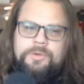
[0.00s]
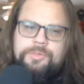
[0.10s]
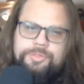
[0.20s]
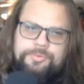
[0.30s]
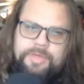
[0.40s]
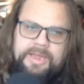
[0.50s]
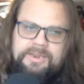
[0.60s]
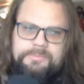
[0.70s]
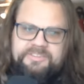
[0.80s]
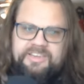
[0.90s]
Through that
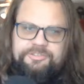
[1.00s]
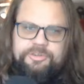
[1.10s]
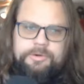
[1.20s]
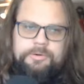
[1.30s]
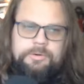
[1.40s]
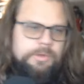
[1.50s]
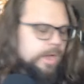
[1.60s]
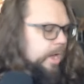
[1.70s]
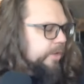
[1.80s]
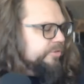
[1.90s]
limitation.
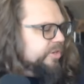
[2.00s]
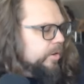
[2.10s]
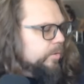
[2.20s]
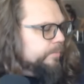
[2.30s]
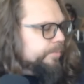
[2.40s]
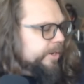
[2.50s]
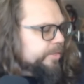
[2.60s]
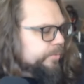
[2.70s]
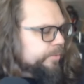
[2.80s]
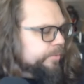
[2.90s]
Don't break
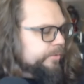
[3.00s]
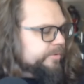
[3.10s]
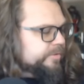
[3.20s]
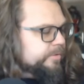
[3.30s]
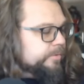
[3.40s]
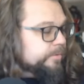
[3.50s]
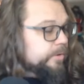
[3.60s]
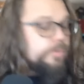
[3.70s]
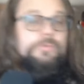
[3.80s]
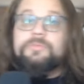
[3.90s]
the rules.
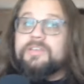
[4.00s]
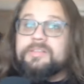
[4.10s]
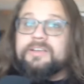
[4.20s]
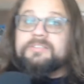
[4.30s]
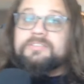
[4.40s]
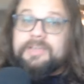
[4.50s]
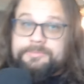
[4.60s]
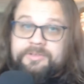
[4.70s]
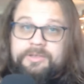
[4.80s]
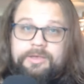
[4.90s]
Woo, 10,000
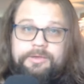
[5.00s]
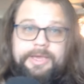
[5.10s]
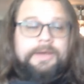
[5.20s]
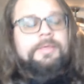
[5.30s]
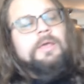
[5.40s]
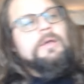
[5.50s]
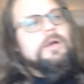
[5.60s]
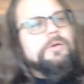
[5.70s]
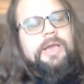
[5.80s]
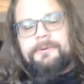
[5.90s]
steps. Hell yeah.
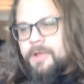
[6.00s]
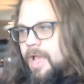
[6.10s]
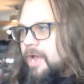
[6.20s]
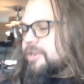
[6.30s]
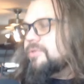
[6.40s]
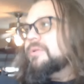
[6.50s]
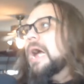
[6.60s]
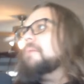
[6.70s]
Okay, how do you not